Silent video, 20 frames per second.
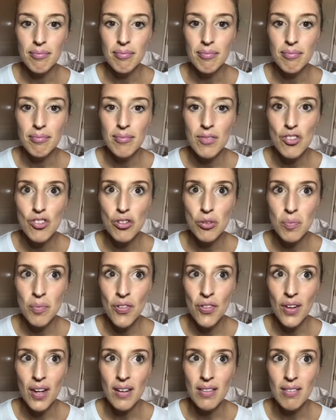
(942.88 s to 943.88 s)

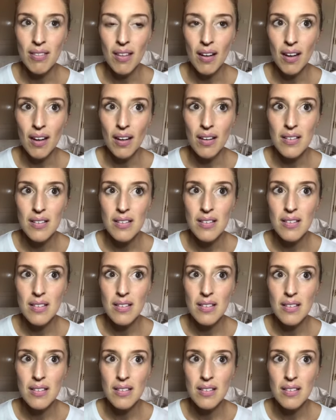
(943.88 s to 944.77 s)
something that's